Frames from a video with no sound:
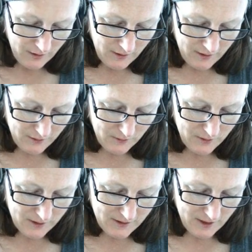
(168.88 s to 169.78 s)
Another
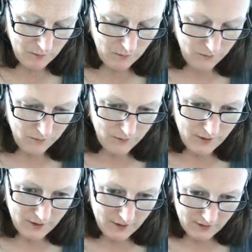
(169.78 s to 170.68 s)
example
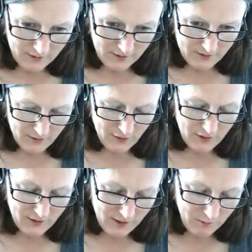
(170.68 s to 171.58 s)
is
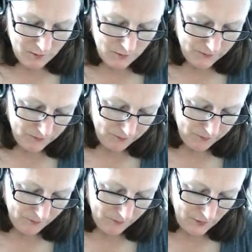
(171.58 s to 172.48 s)
third example,
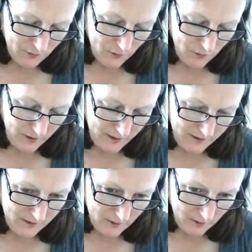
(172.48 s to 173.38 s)
2x